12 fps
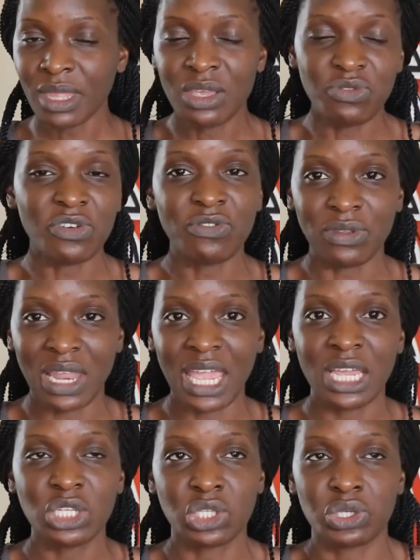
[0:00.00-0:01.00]
if you're
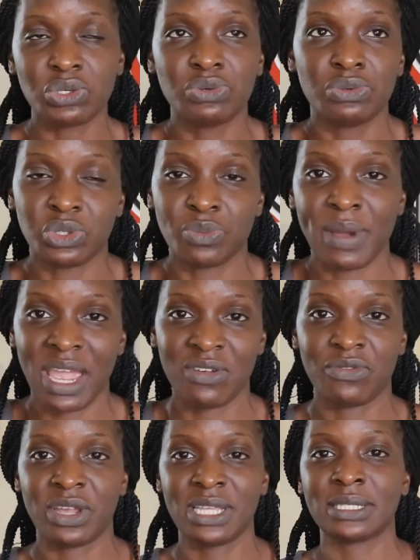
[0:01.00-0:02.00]
flying to Dubai,
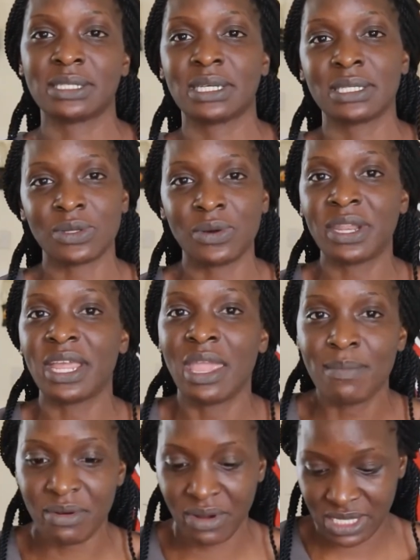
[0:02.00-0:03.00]
for instance, on
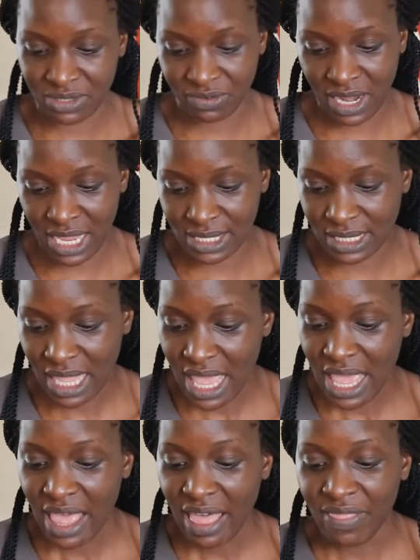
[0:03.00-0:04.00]
Emirates flights,
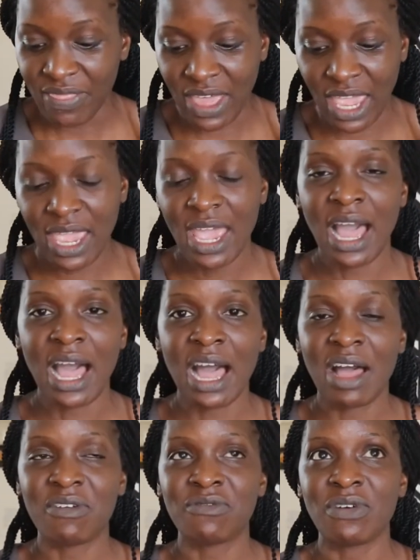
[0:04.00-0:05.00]
they
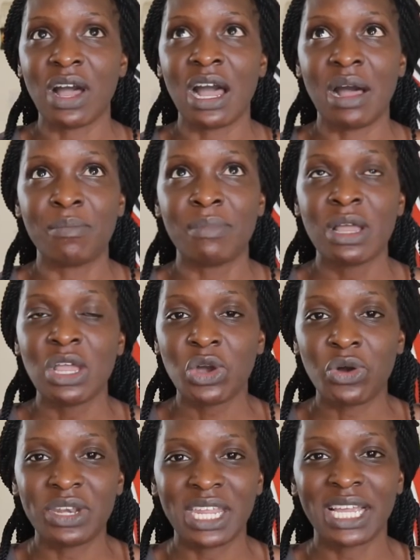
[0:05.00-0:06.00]
have
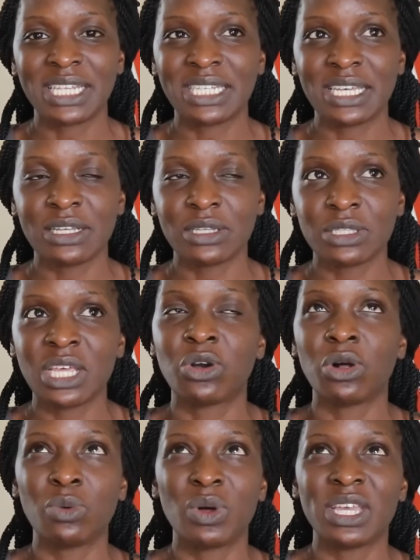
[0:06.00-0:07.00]

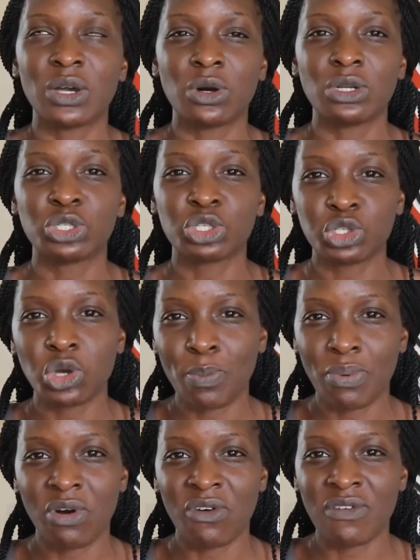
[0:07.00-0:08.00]
what they call
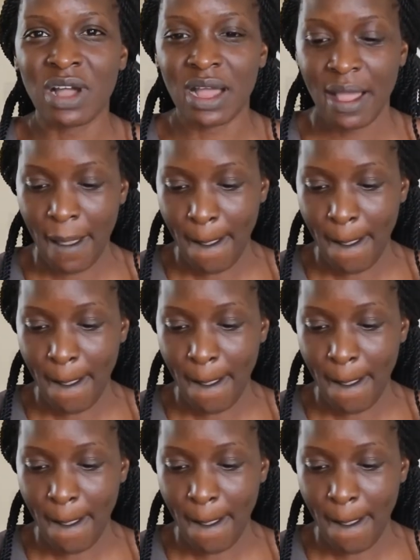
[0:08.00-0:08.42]
stopover